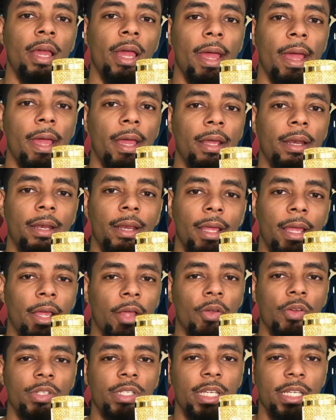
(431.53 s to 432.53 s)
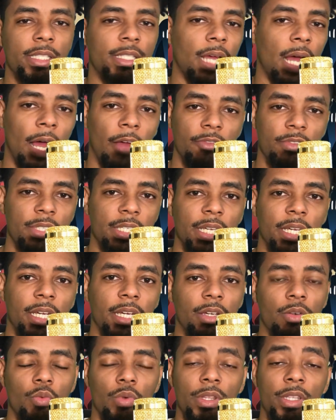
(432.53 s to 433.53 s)
And Igris, he's obviously
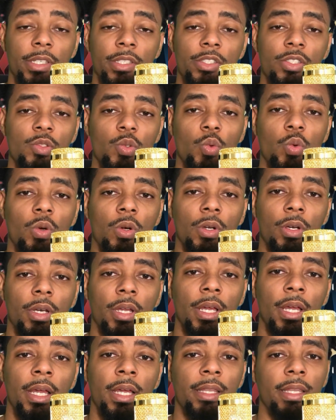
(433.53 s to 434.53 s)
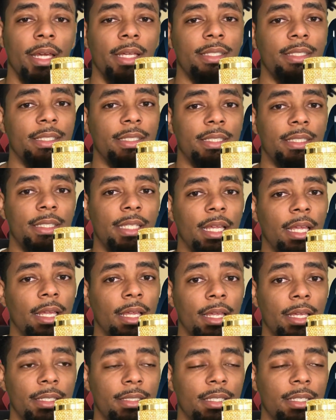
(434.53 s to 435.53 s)
good with the sword. That's his thing.
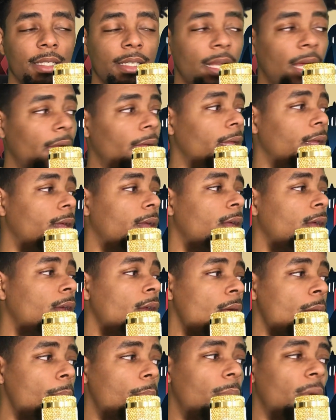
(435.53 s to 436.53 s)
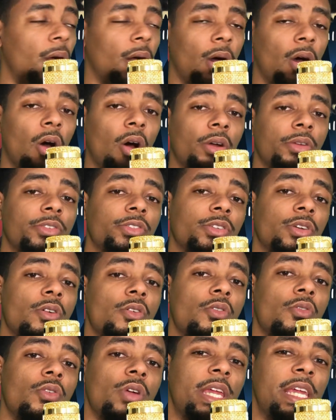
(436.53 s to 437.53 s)
He's a knight. But
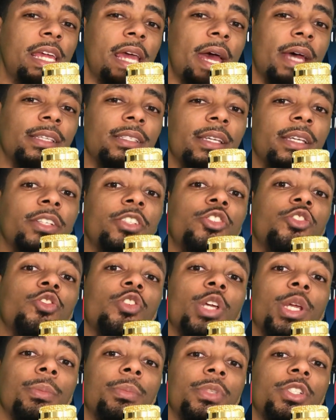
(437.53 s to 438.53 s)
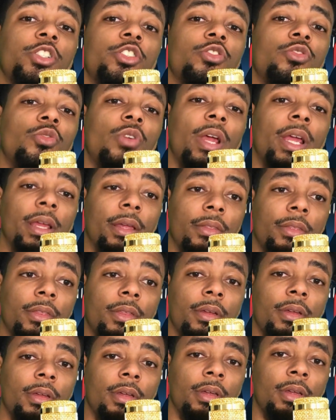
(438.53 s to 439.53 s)
also he has extreme strength.
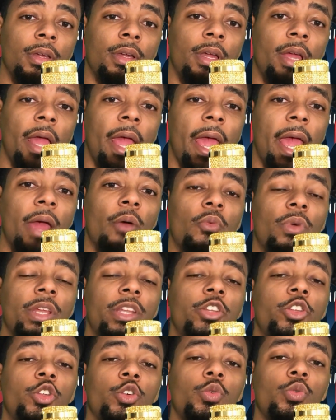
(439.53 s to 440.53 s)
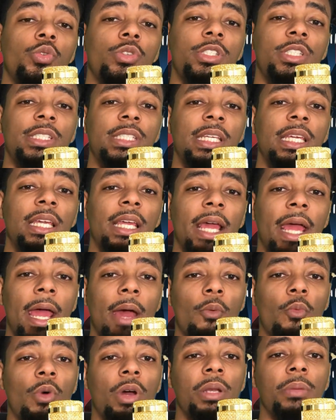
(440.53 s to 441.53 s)
And we do see
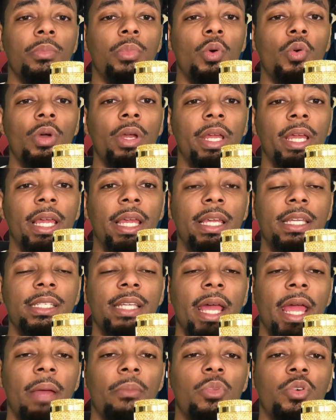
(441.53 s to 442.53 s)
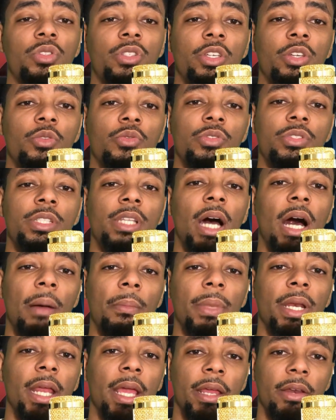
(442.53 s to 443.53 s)
at one point he's able to use
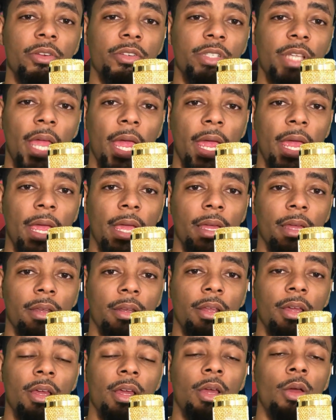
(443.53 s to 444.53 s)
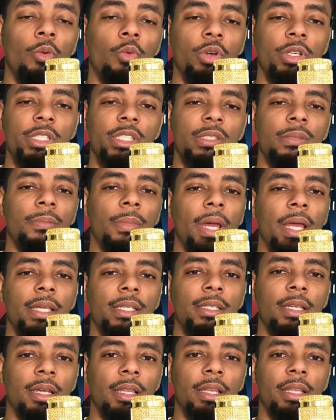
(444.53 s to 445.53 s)
Dominator's hand, which is
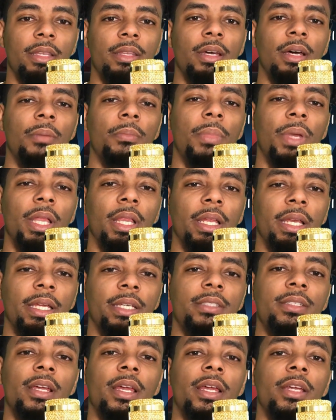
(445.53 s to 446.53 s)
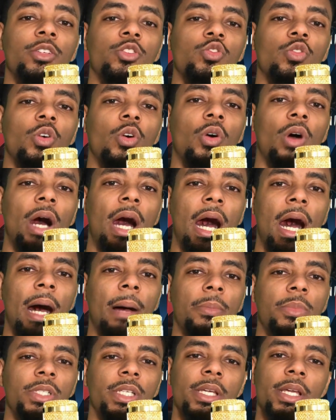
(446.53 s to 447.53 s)
basically the ability to control
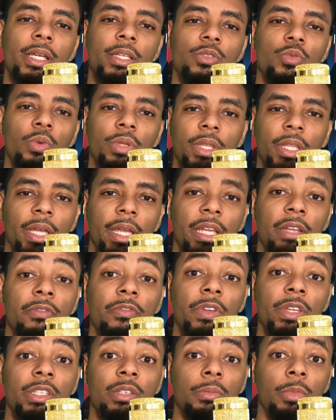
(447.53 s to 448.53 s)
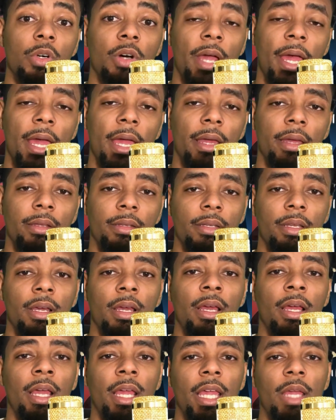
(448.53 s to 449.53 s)
objects with the invisible hand.
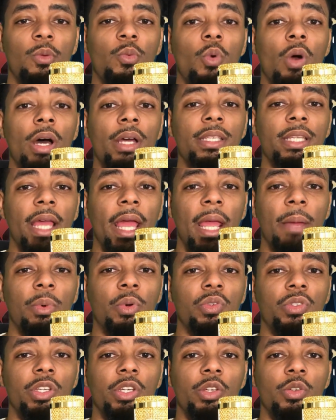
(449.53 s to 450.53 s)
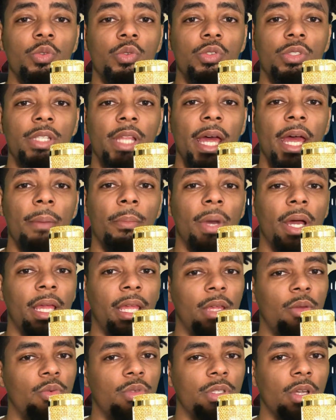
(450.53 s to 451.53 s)
He was able to use that, but
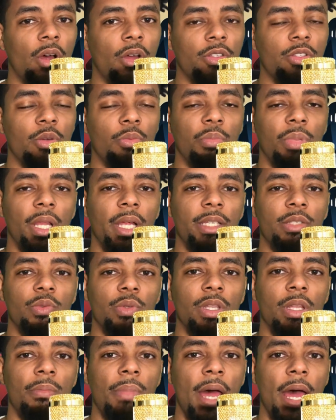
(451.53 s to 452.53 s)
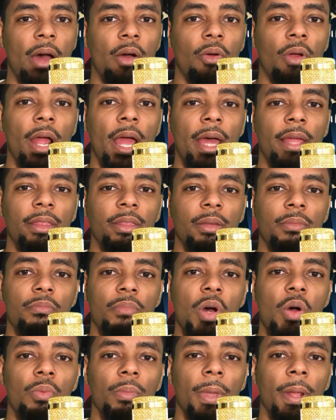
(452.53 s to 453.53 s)
he was also blessed with the power at the
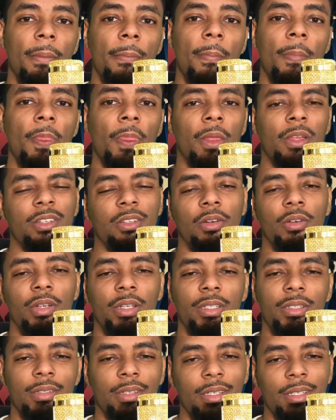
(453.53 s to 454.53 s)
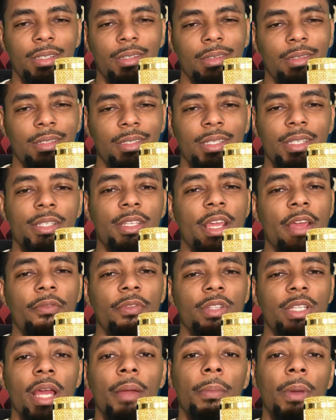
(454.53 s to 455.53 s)
moment. So it is give or
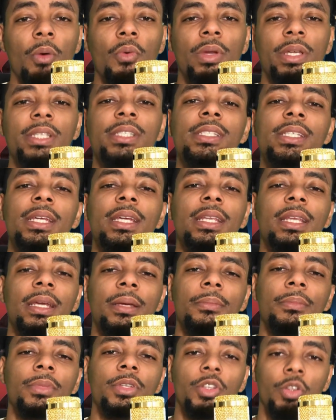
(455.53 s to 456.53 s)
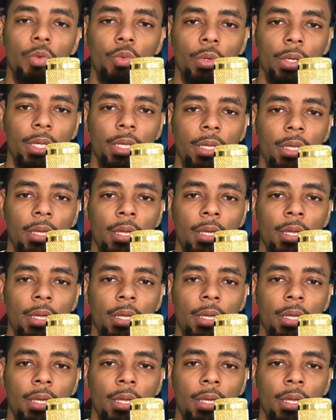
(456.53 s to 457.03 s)
take, but we've seen him do it.